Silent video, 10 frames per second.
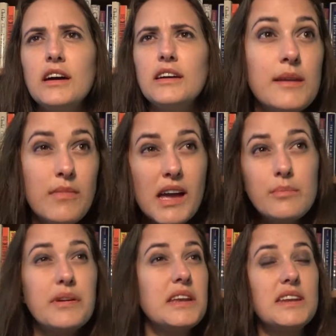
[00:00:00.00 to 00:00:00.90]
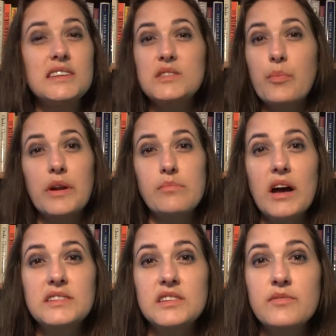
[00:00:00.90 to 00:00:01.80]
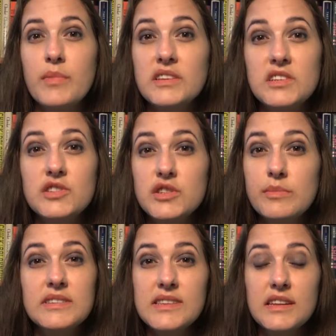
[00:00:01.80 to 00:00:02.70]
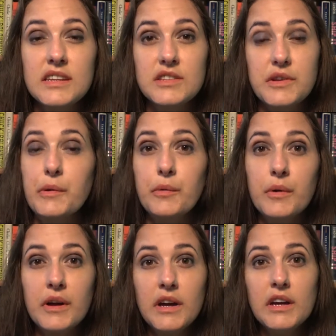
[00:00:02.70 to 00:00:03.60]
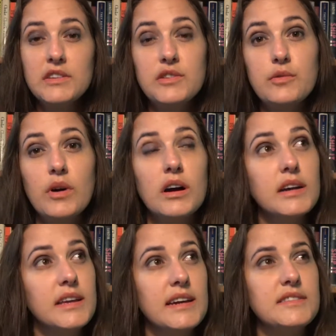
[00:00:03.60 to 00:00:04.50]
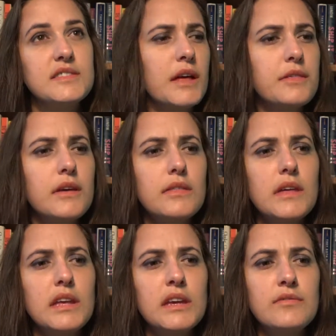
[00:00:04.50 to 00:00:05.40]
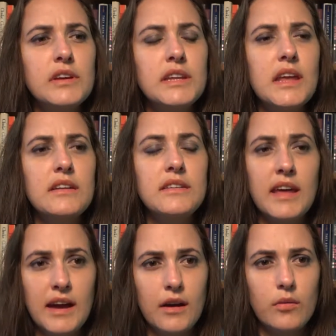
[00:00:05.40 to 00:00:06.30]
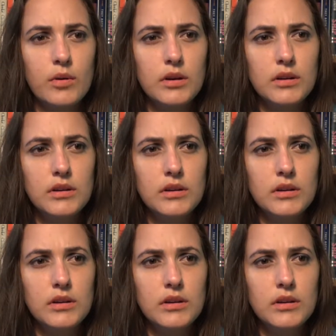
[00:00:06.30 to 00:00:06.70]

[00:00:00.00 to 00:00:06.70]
in my opinion, it's a pretty positive message to be sending to kids. I think that even now,